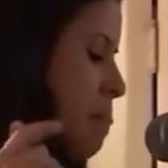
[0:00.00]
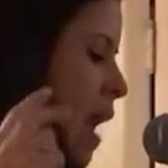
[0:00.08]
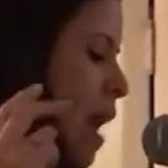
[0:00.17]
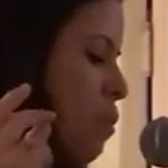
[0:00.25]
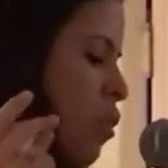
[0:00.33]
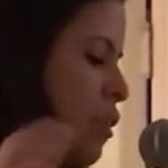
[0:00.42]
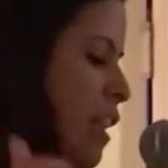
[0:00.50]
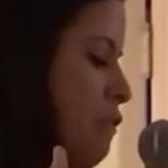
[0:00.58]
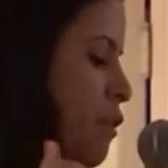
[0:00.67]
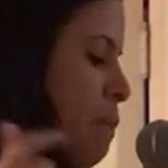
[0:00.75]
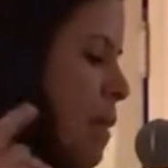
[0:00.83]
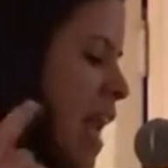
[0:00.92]
I will
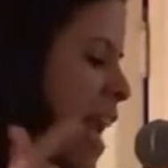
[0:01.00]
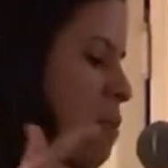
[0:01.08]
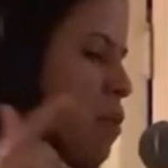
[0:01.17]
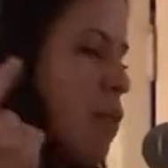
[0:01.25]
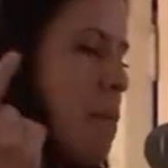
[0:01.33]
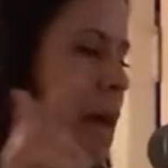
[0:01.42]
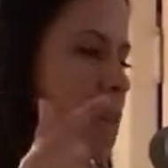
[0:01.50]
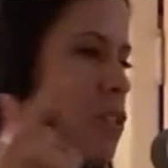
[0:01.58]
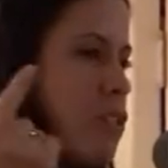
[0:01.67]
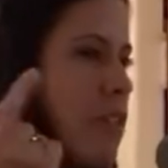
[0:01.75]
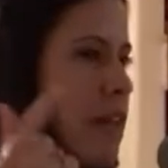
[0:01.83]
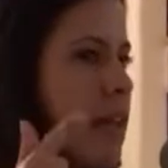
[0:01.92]
never be able to
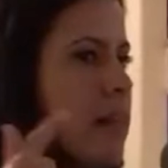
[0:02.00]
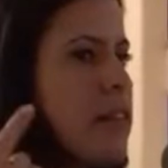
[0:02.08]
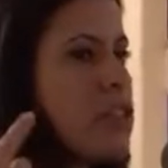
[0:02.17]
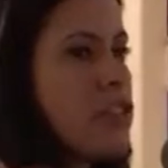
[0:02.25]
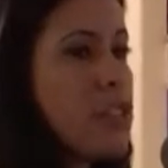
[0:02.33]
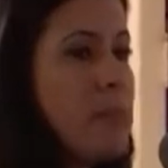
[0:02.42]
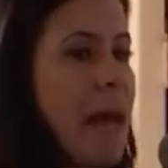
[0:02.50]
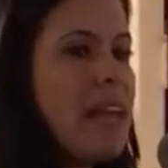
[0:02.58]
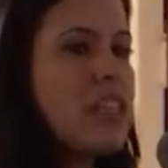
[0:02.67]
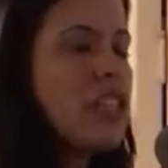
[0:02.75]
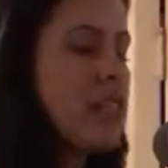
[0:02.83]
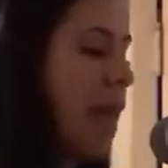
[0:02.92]
master the English or
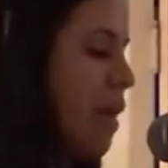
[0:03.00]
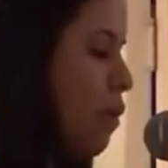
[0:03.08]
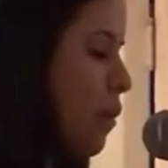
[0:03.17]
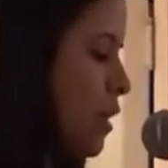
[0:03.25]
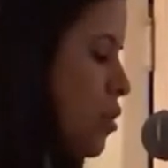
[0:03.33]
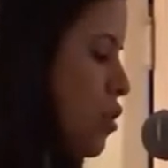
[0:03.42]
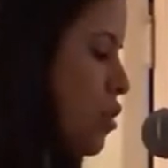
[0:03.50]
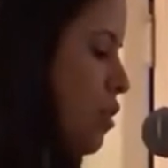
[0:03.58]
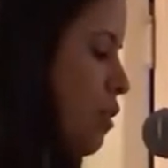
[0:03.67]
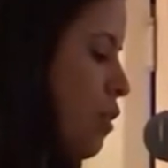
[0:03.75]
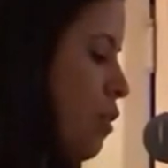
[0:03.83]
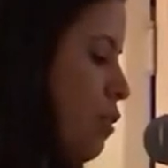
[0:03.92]
Spanish language.
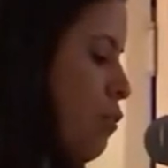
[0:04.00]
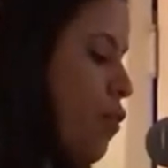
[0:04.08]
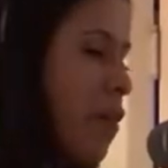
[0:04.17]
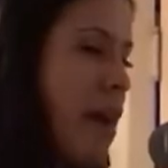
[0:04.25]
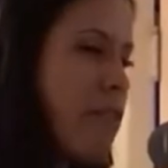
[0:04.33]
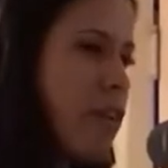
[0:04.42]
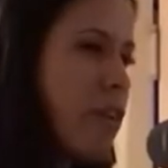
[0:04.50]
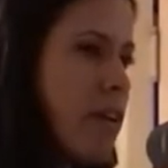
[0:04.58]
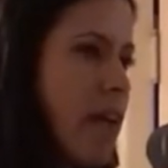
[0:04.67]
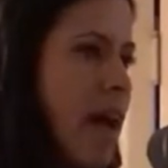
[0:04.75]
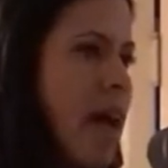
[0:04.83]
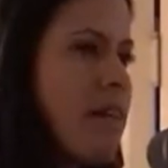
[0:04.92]

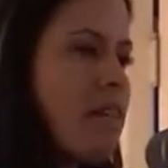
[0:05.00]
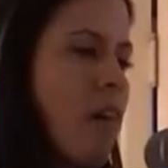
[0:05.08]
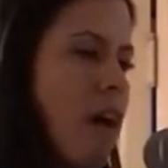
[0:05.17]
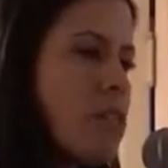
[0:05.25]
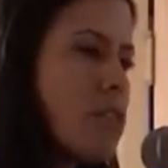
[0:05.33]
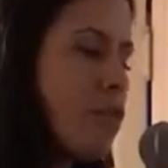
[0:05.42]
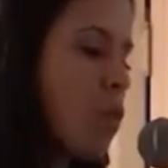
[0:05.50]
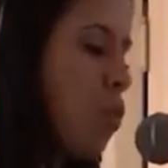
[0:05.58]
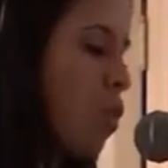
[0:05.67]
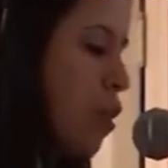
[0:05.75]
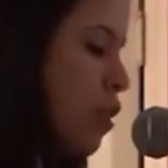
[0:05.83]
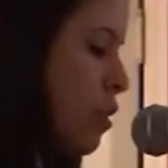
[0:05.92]
Forever at a loss for
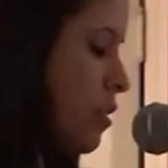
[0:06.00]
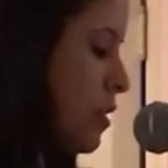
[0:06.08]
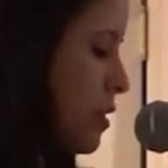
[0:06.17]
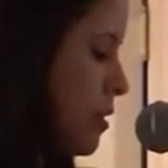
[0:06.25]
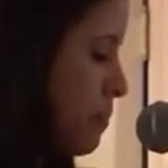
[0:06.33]
words.